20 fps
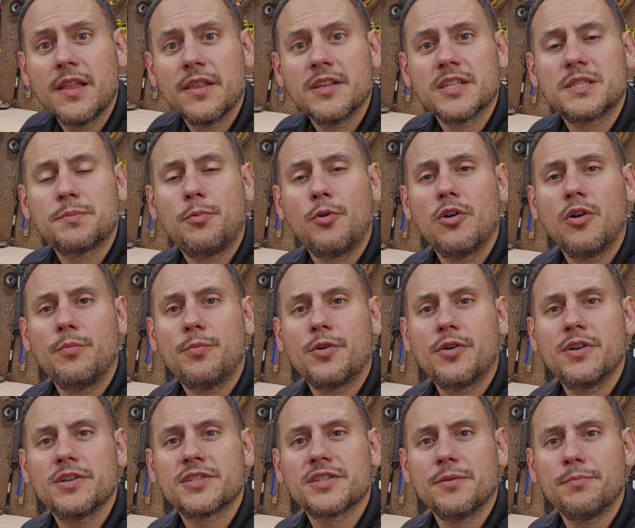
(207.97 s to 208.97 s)
The spoil
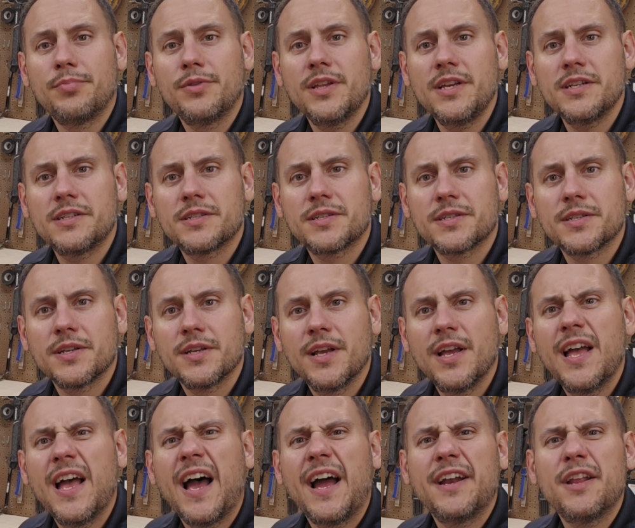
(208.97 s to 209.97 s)
board is complete.
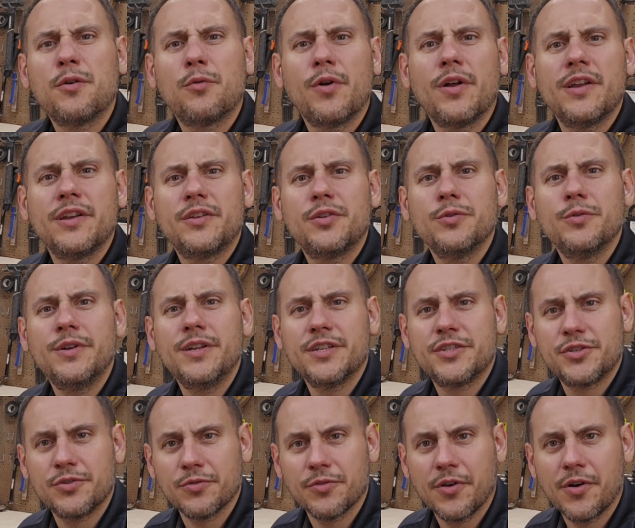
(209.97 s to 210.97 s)
I did run into an
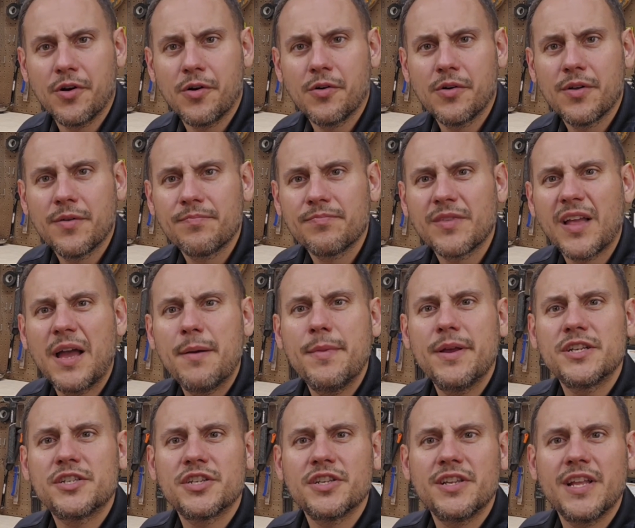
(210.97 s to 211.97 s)
issue though. I
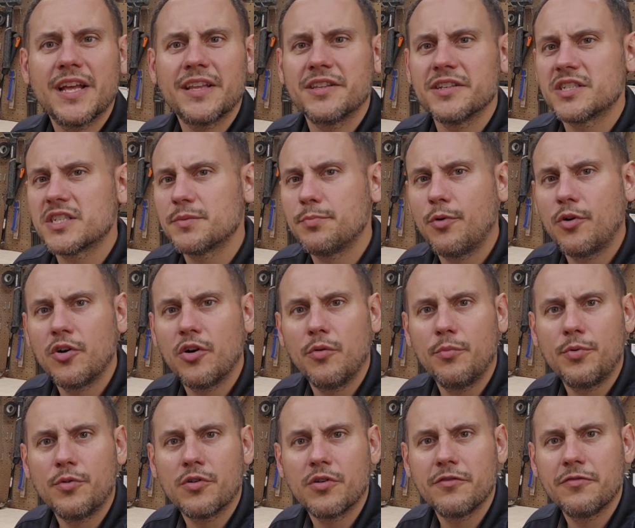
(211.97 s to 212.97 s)
mentioned that the spoil
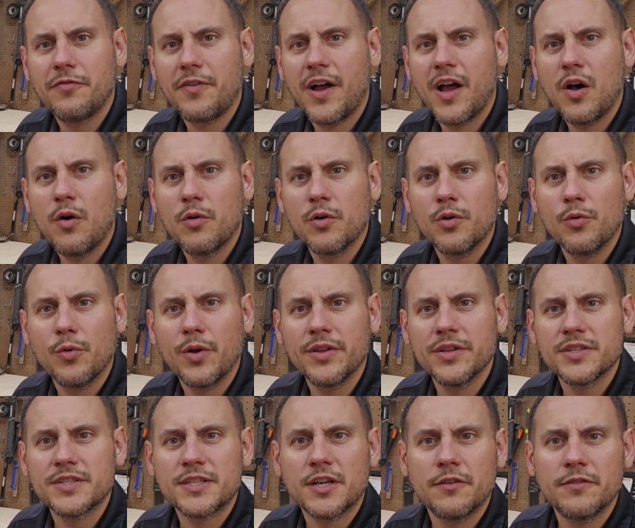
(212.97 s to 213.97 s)
board file would run
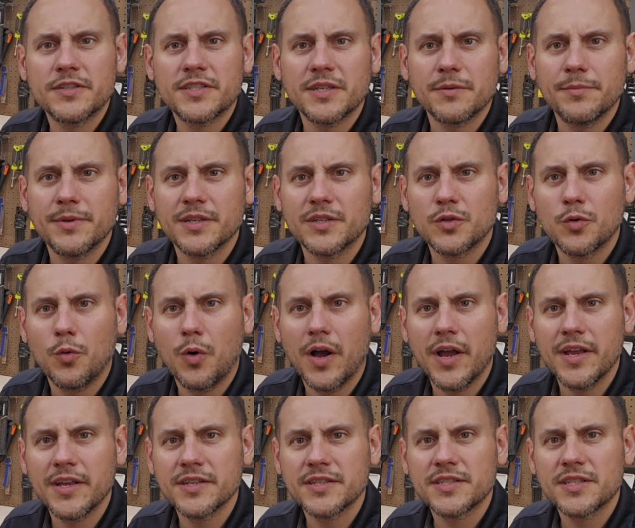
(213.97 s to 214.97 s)
the surfacing bit
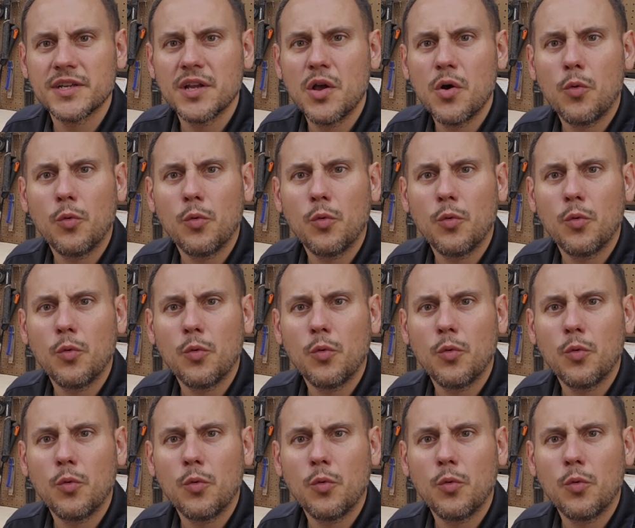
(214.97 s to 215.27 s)
twice.